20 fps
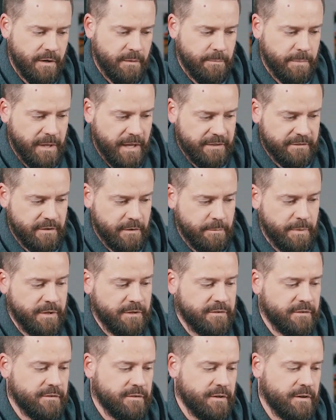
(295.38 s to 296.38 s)
plastic
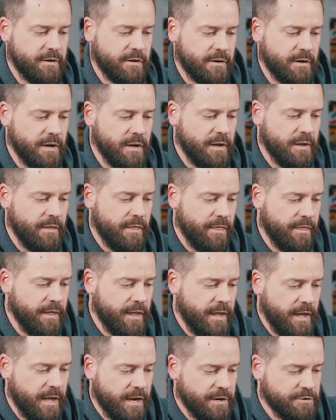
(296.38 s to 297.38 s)
pieces here,
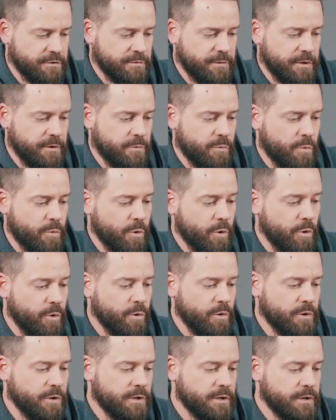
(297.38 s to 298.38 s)
they actually
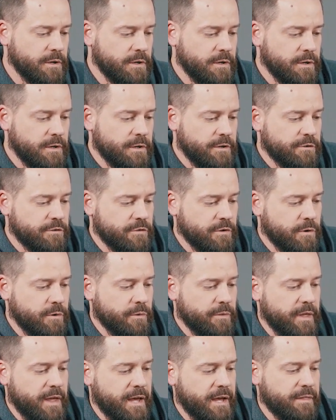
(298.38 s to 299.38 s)
roll
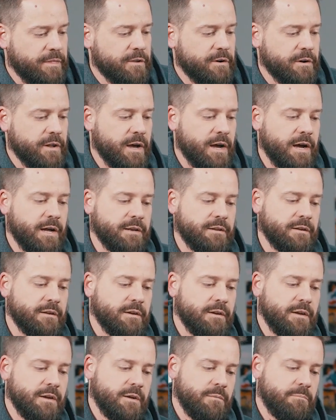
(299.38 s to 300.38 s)
so that they're not
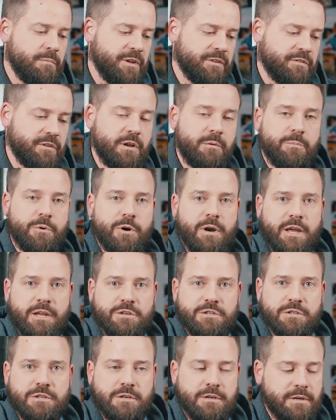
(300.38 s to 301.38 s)
messing up your
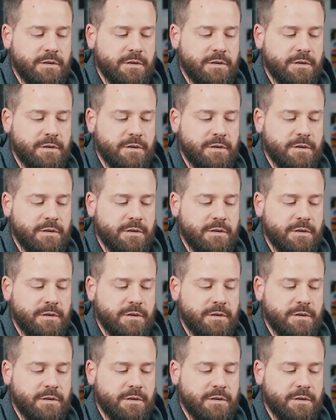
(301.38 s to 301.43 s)
edge.